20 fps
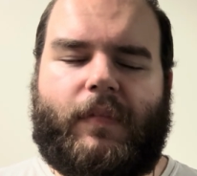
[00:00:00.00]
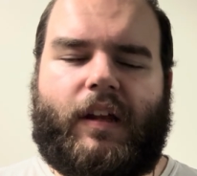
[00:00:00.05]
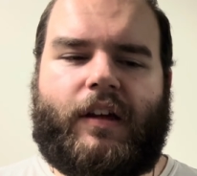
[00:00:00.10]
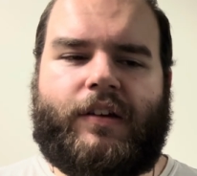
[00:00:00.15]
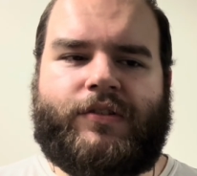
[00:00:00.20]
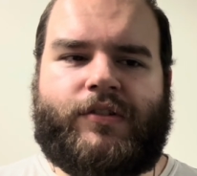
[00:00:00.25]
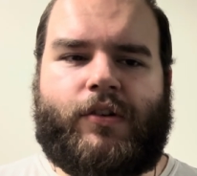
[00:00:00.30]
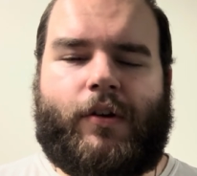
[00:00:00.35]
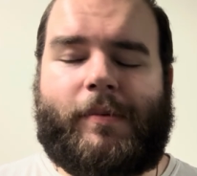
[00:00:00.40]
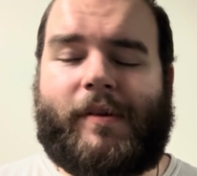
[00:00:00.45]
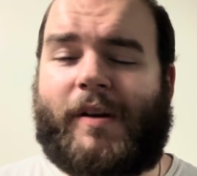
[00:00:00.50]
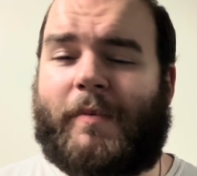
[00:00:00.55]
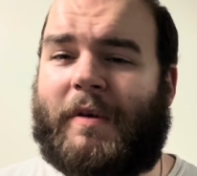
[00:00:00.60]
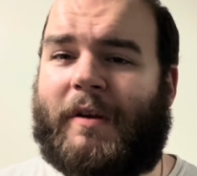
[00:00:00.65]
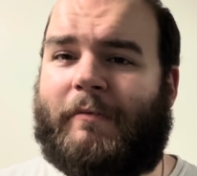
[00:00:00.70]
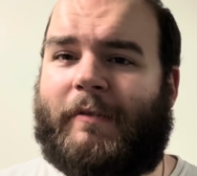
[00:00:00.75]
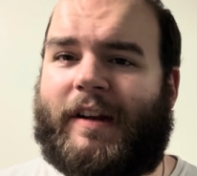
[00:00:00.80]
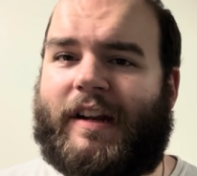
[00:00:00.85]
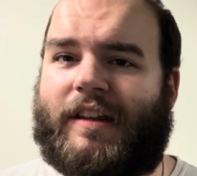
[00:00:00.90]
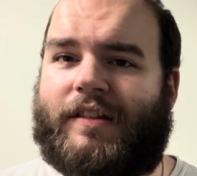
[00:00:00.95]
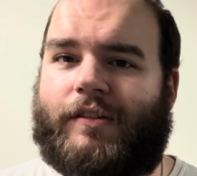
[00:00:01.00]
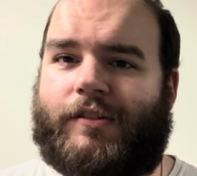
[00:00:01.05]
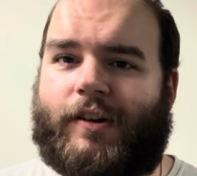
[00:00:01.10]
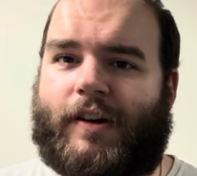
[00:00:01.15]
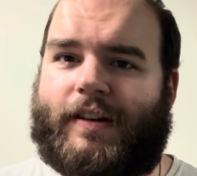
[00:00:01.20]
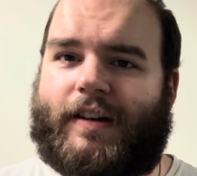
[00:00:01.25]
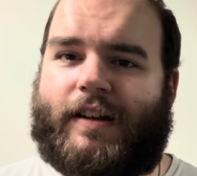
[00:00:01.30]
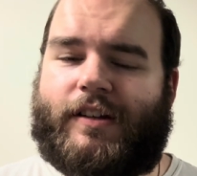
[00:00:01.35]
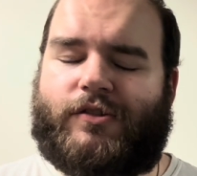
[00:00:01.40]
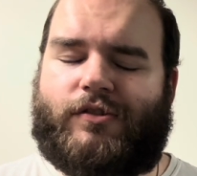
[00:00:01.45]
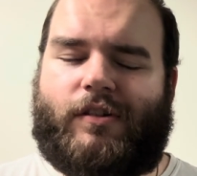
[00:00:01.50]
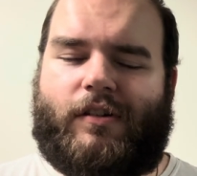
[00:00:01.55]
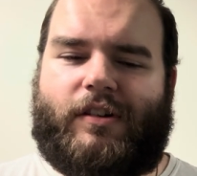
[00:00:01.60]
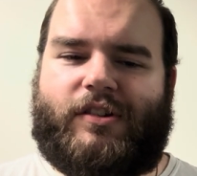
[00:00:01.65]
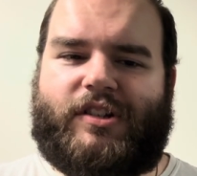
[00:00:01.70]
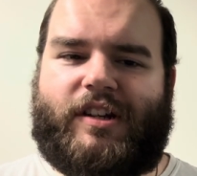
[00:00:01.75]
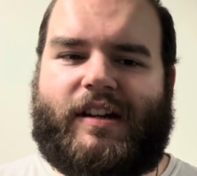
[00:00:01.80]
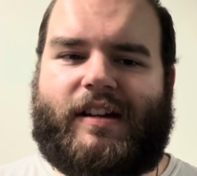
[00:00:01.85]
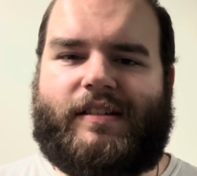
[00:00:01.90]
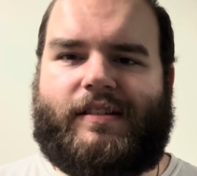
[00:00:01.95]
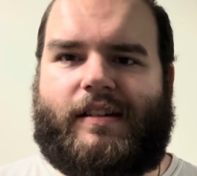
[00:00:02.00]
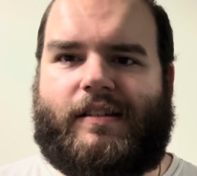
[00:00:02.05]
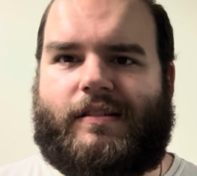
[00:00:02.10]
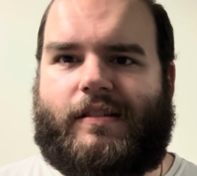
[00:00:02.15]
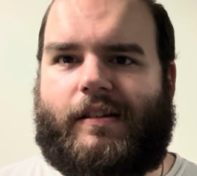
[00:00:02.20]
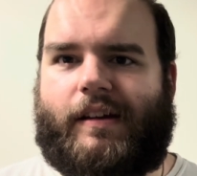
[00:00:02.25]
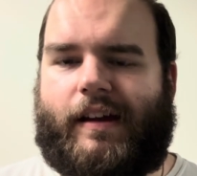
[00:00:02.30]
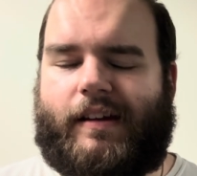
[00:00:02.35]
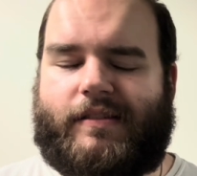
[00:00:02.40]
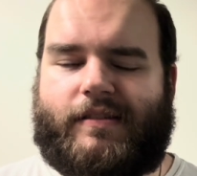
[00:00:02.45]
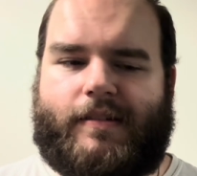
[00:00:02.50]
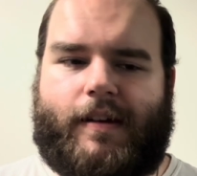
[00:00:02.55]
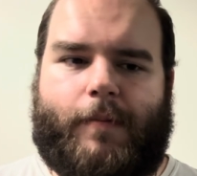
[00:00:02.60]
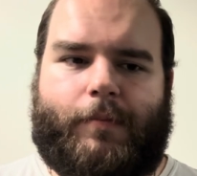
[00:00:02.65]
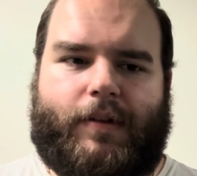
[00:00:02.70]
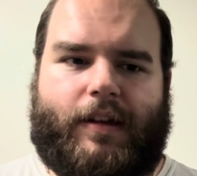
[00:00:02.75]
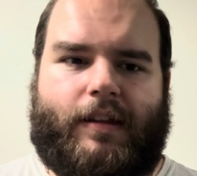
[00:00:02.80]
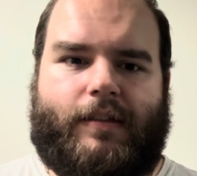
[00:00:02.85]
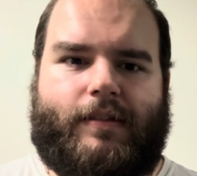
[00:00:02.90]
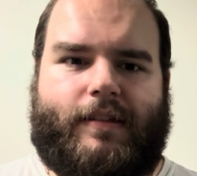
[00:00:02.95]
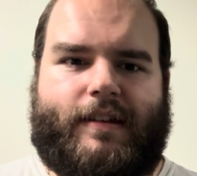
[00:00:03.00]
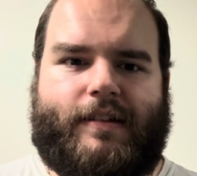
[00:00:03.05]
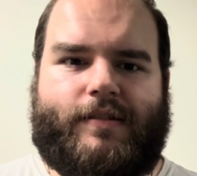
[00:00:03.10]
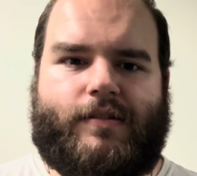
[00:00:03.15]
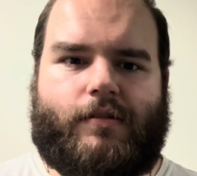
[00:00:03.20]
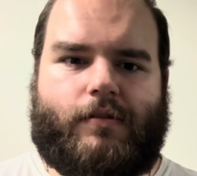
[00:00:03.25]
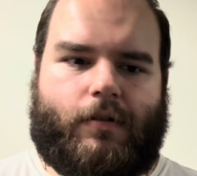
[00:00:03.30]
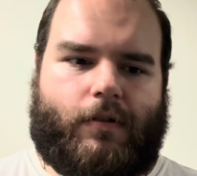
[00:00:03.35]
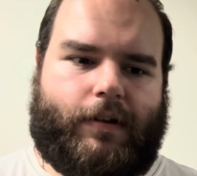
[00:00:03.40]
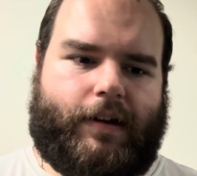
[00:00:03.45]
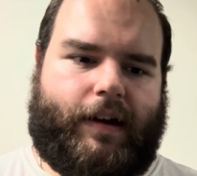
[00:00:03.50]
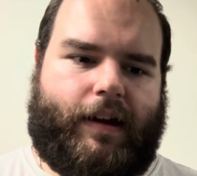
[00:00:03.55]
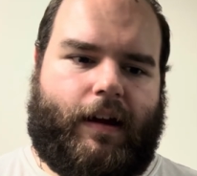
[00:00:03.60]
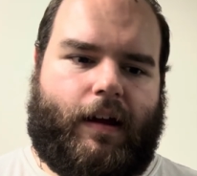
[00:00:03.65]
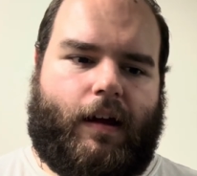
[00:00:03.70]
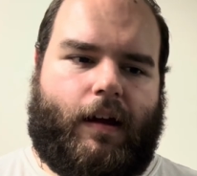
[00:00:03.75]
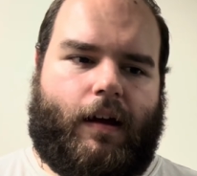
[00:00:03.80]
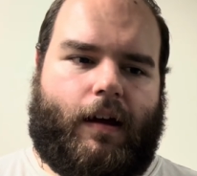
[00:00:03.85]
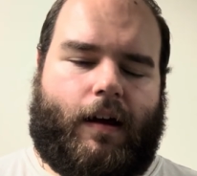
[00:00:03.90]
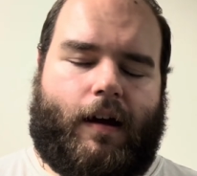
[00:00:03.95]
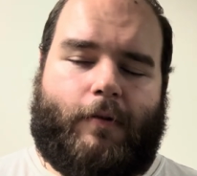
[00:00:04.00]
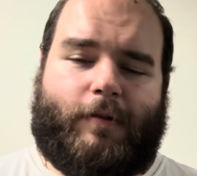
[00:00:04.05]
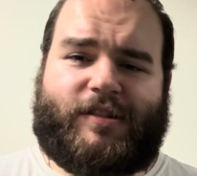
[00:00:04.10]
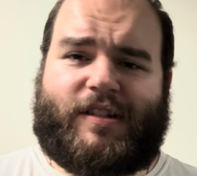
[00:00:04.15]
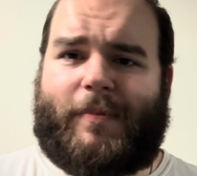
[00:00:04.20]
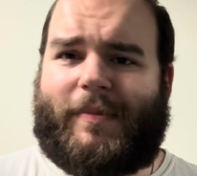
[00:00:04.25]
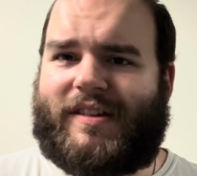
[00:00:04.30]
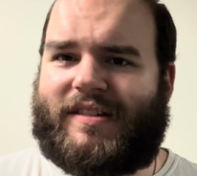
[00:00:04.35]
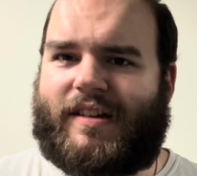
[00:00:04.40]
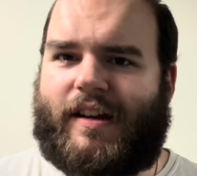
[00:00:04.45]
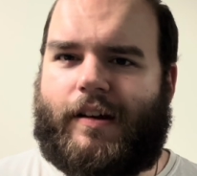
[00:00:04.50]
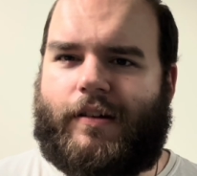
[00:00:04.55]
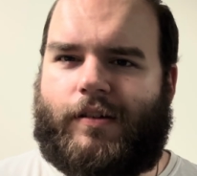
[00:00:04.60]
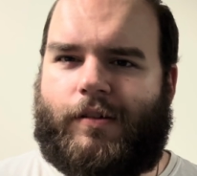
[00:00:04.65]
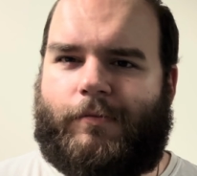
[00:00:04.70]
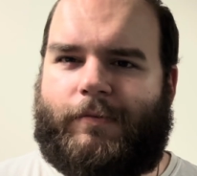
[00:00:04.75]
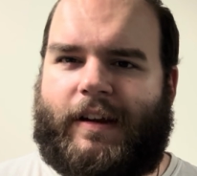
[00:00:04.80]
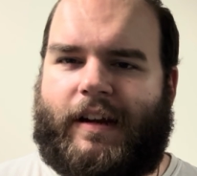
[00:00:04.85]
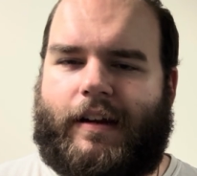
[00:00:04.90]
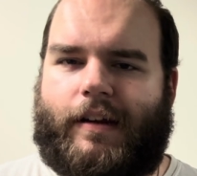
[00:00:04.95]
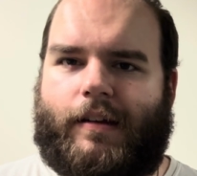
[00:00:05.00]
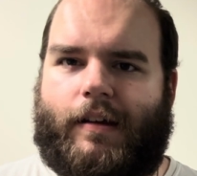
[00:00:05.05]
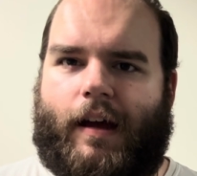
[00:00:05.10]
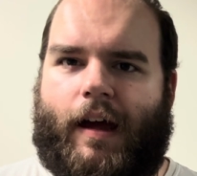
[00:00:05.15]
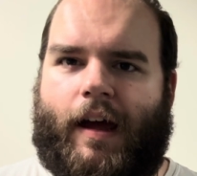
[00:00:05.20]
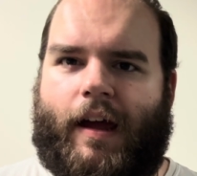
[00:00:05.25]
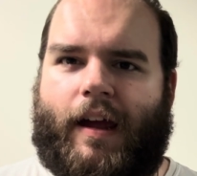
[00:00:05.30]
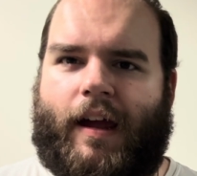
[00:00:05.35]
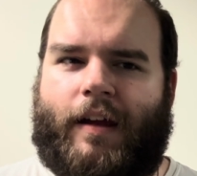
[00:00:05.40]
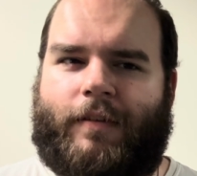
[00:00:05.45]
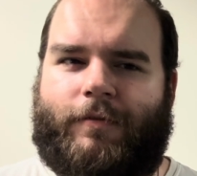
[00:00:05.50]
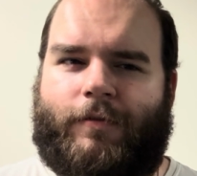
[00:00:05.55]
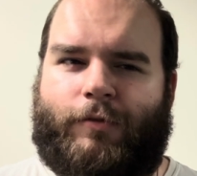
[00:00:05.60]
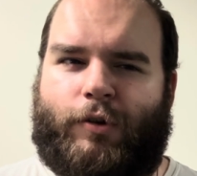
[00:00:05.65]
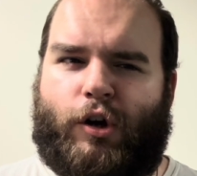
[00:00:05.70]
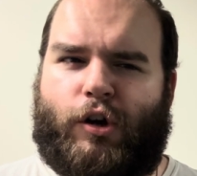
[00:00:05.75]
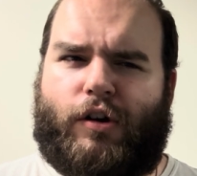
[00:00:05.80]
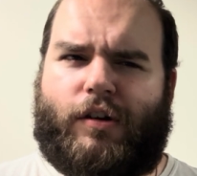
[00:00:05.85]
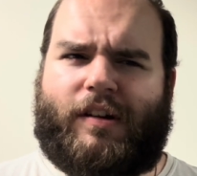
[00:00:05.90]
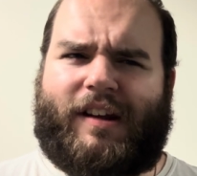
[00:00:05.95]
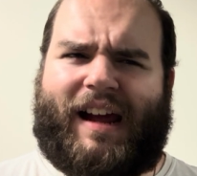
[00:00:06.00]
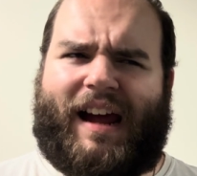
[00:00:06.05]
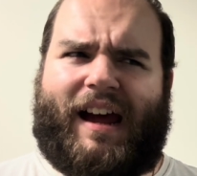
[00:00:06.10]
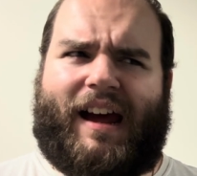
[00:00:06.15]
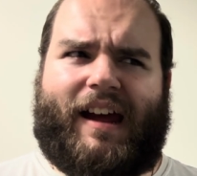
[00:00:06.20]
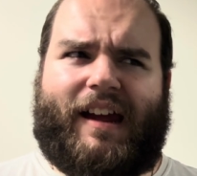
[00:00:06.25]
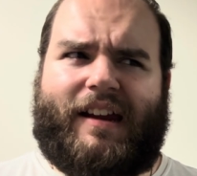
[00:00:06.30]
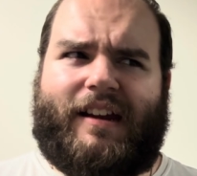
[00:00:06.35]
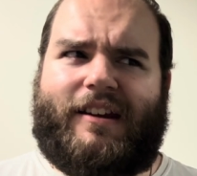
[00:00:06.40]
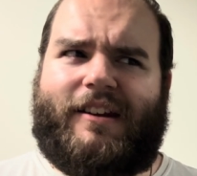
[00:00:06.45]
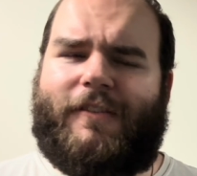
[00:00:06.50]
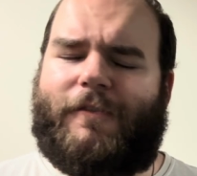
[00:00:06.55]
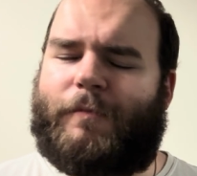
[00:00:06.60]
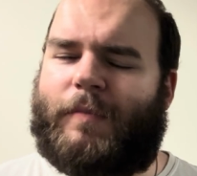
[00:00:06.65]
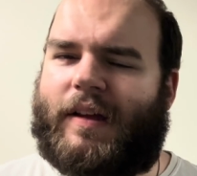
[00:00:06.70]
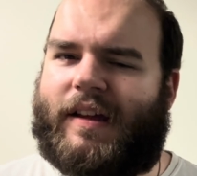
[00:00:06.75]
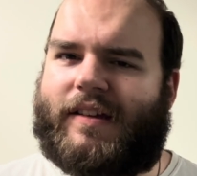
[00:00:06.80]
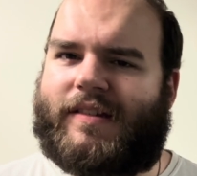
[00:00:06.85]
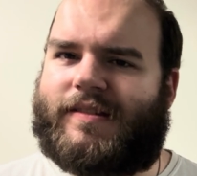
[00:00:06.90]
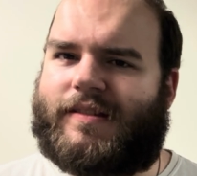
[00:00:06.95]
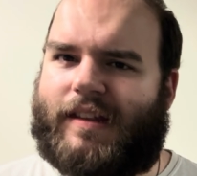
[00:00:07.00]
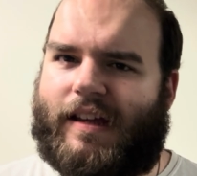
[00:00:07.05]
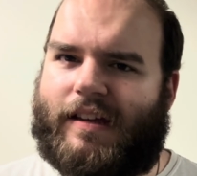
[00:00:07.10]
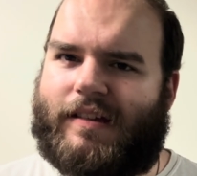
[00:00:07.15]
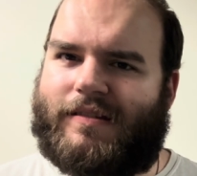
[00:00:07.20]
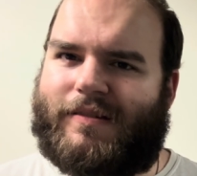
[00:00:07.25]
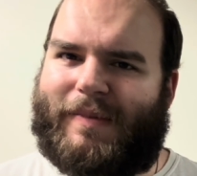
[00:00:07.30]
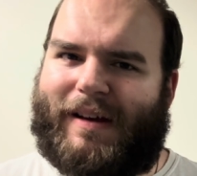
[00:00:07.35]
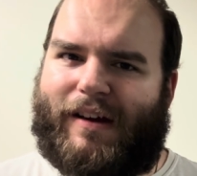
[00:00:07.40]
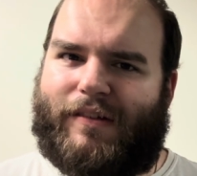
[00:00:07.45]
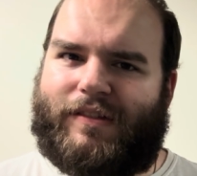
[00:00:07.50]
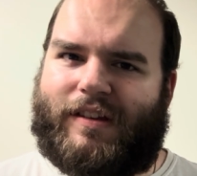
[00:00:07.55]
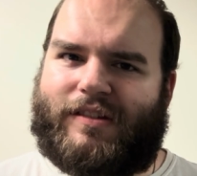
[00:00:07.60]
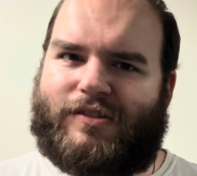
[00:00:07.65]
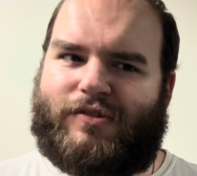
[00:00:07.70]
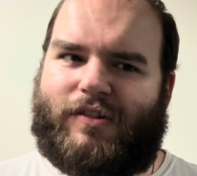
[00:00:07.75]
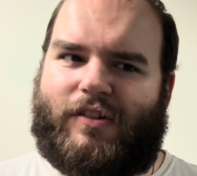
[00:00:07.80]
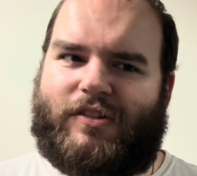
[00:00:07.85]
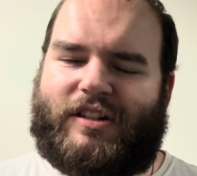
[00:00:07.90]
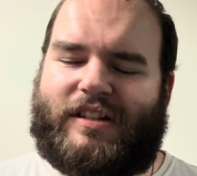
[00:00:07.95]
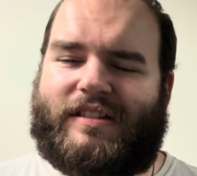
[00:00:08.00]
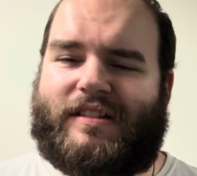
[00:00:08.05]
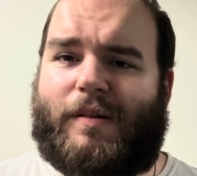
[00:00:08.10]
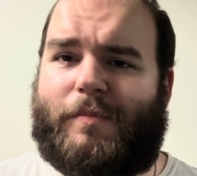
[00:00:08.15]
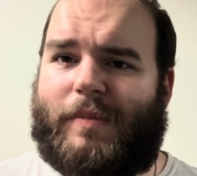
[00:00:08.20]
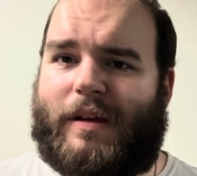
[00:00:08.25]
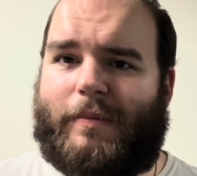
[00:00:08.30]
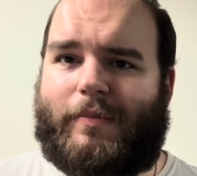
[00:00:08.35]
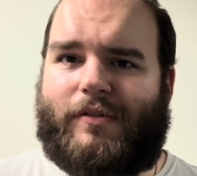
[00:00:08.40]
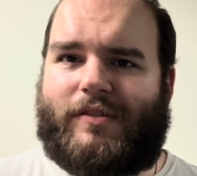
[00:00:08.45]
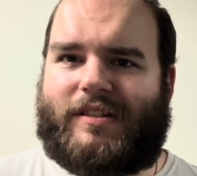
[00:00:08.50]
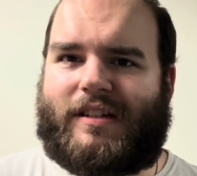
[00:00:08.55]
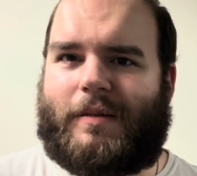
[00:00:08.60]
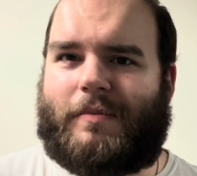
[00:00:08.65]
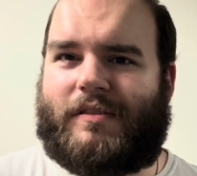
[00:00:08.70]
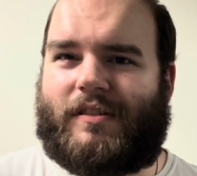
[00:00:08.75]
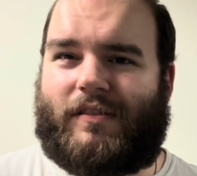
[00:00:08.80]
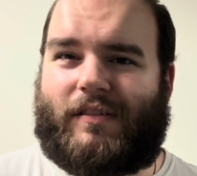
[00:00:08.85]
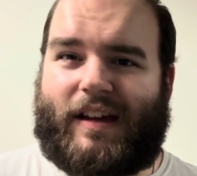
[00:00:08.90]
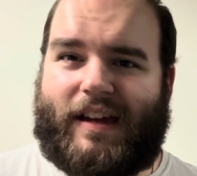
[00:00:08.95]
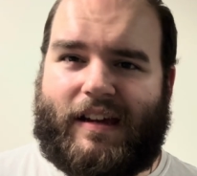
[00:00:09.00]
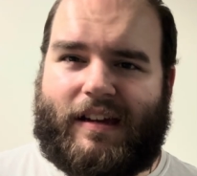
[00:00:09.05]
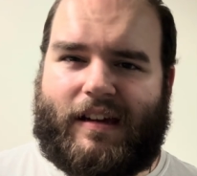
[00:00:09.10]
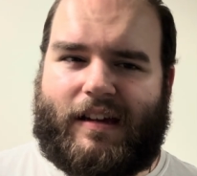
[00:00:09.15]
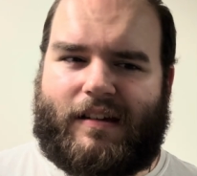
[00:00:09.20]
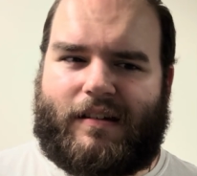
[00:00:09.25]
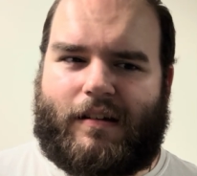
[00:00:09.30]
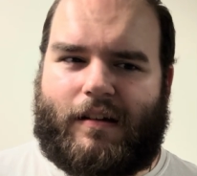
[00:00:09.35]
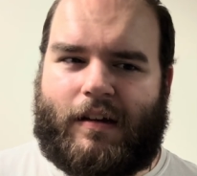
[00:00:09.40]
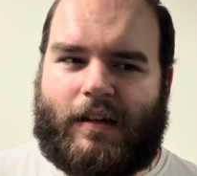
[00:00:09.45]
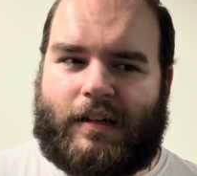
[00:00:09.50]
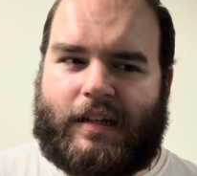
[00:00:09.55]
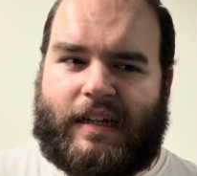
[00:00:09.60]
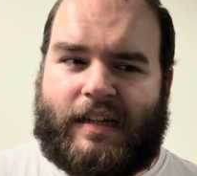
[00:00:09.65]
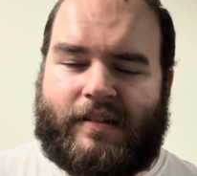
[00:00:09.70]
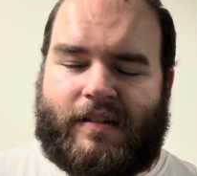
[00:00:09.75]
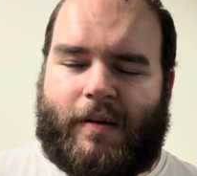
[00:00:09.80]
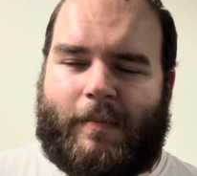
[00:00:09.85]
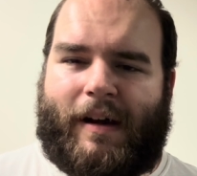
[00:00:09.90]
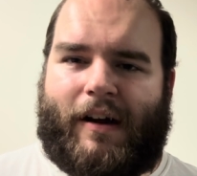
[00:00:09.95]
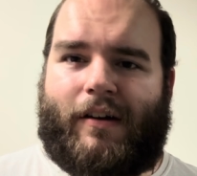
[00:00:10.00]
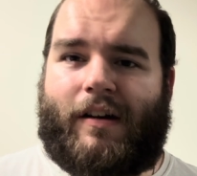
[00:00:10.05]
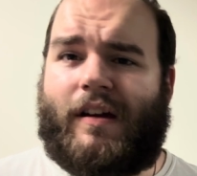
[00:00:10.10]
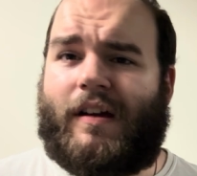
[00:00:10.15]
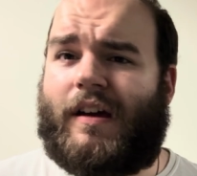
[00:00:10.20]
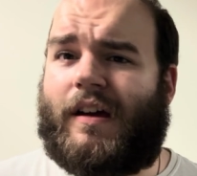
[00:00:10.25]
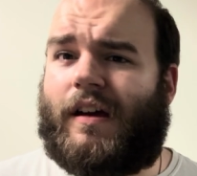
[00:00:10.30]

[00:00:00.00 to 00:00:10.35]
So I'm going to be reading the Dark Nest trilogy because that's the next step in the story, which I'm excited to read. I have heard kind of mixed things about this trilogy. Some people seem to like it a decent amount.